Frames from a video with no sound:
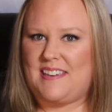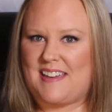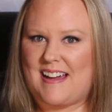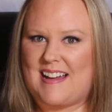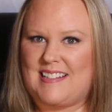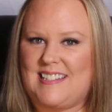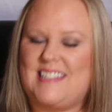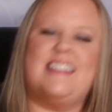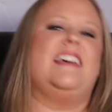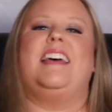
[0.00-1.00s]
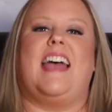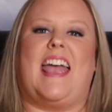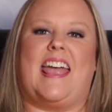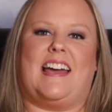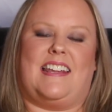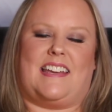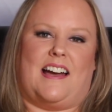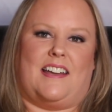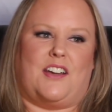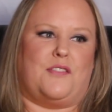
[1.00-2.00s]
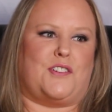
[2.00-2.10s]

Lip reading: cut and it got